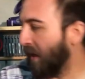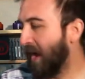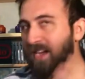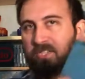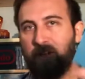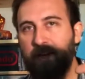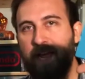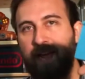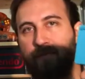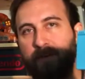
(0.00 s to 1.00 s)
I actually already
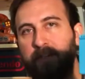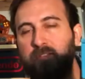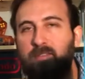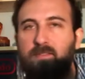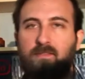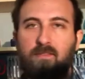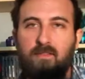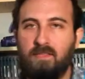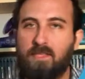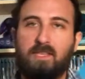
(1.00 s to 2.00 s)
have one.
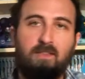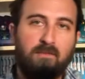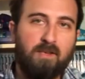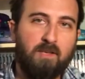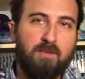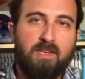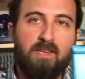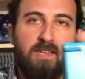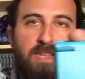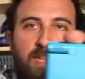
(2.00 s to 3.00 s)
See, there's mine.